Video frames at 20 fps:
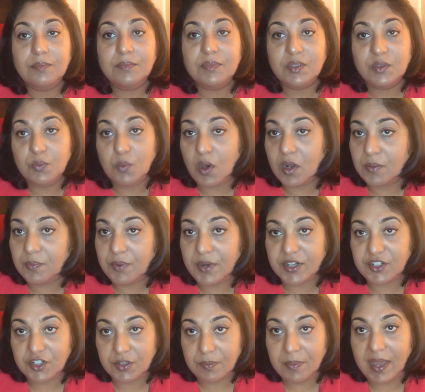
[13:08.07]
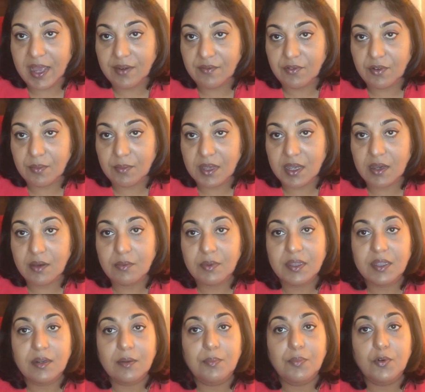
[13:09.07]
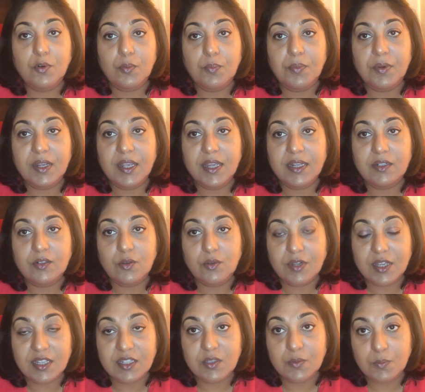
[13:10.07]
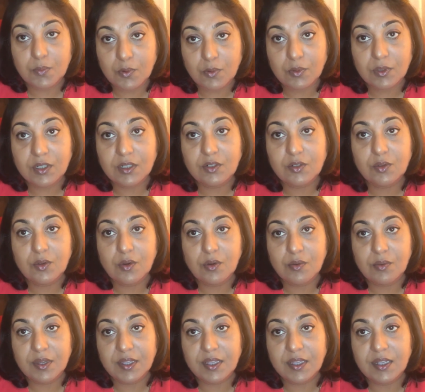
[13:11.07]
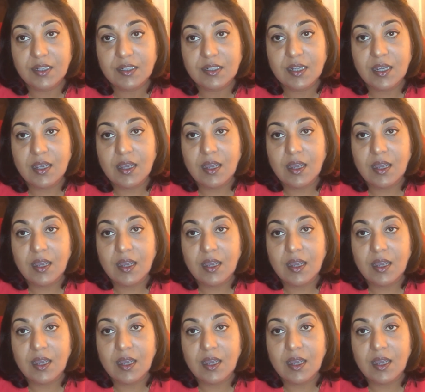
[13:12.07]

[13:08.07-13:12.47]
small pressure pan from here with an appropriate cooking spoon to go with it.